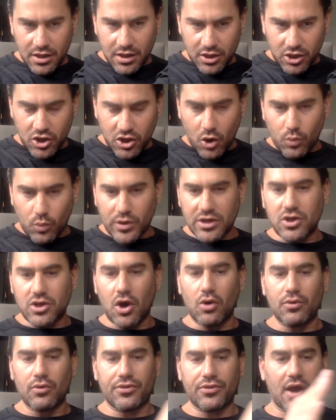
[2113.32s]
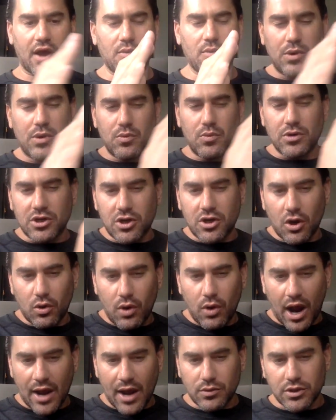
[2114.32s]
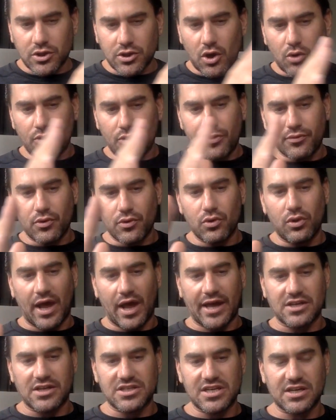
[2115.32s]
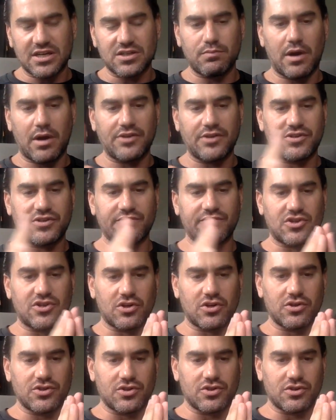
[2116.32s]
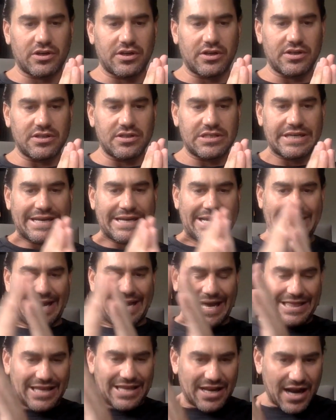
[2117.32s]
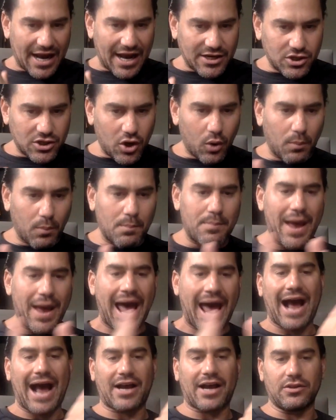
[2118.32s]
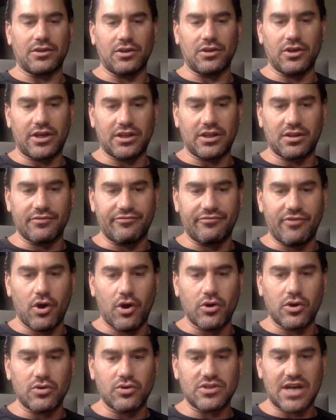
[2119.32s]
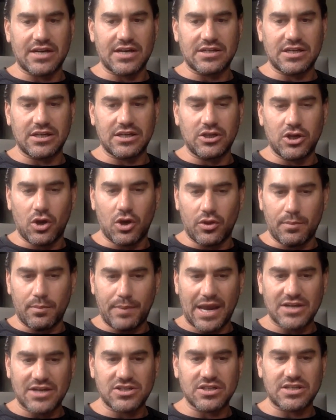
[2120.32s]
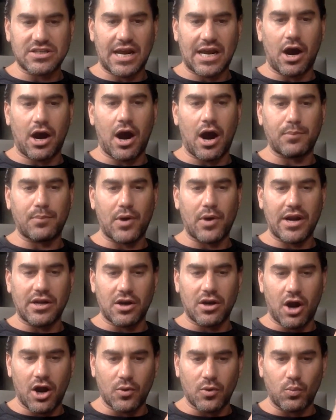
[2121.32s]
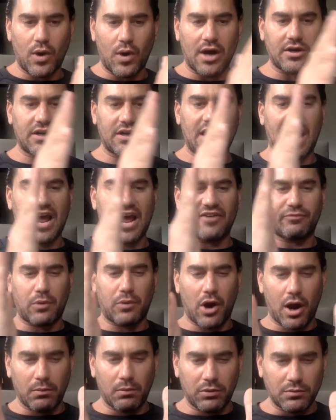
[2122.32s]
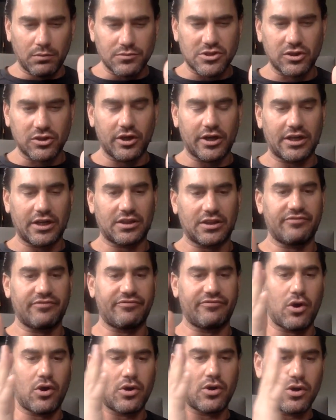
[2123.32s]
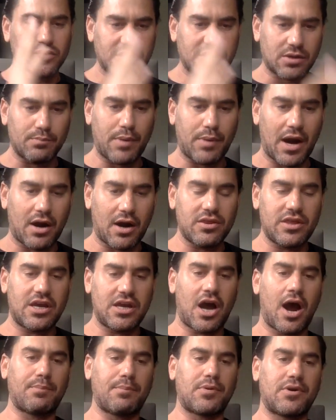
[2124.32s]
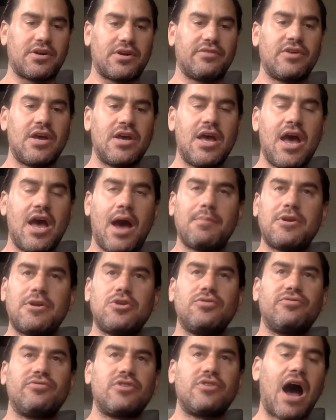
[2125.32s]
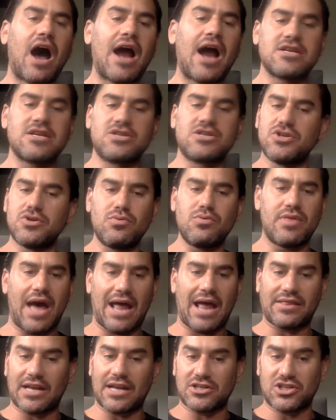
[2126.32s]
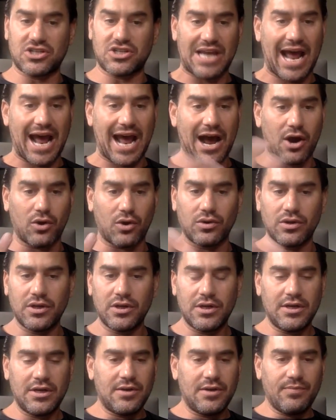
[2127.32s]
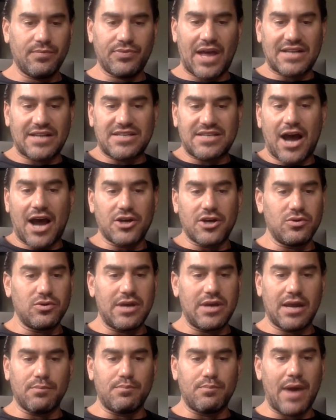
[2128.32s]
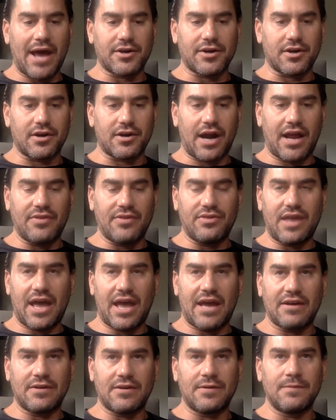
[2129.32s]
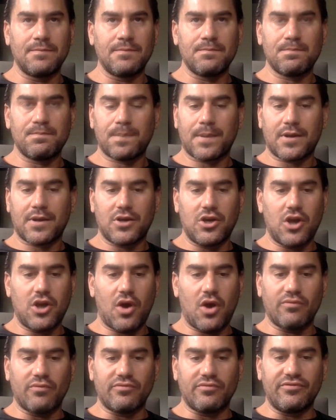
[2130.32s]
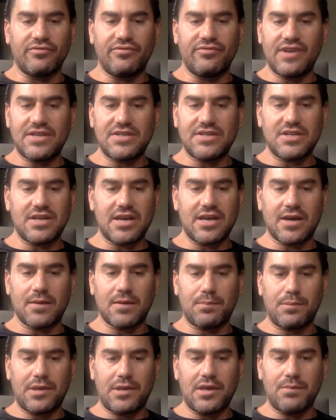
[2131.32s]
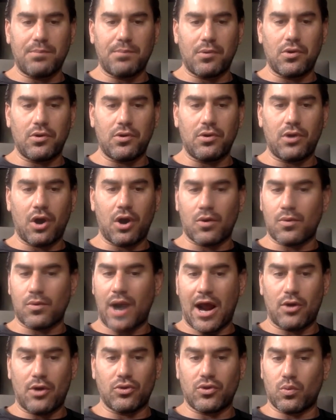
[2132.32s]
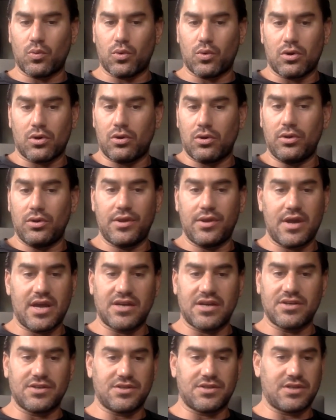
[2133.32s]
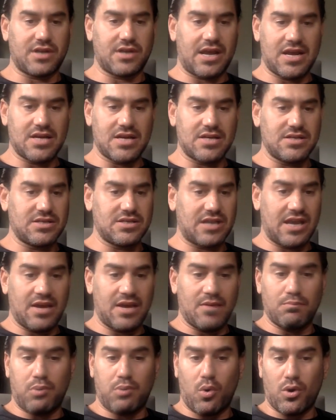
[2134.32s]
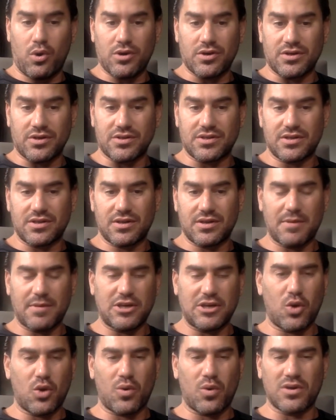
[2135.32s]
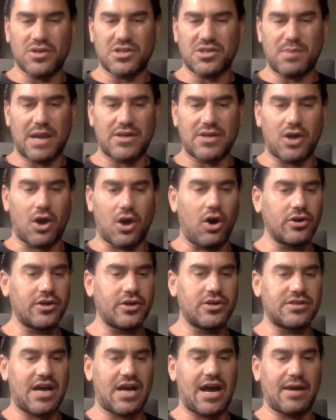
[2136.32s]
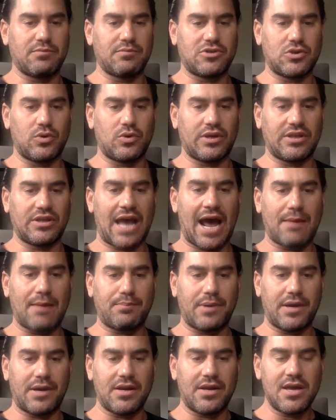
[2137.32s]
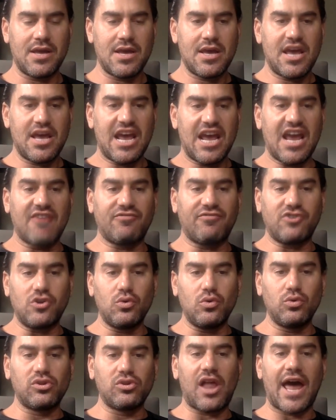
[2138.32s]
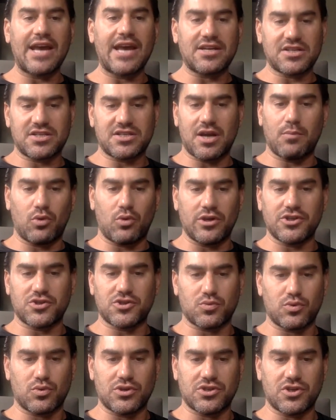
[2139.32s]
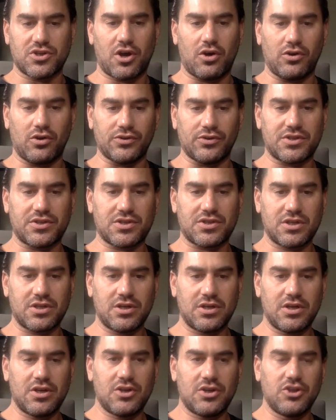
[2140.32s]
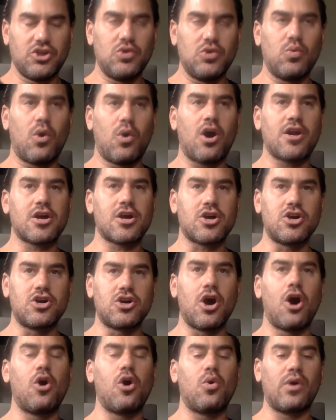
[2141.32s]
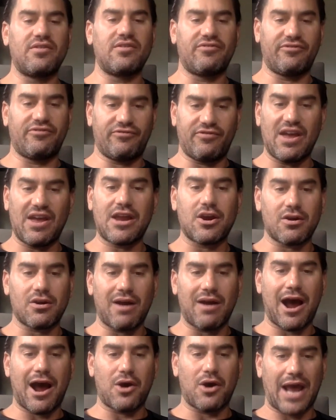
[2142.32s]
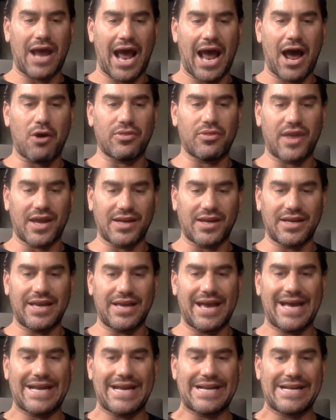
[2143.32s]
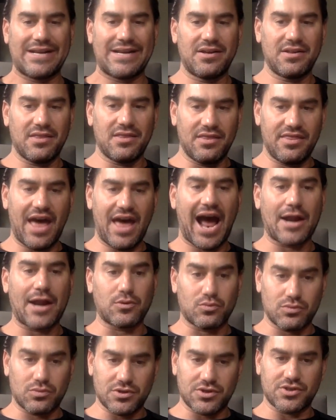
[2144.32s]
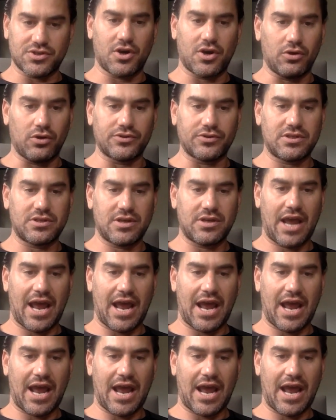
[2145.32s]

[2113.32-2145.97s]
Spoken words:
I would go through like 6 months of surgeries, and then I'd go back and look at the photos the patients I operated on, where did I have problems, look at the photos, compare the operative. I mean, you've got to do that. That's just how, that's how you get better. And then, visiting people around the world is important. I mean, you don't want to spend all your time doing that, but if you like someone's results, you want to go and figure out how they get that result.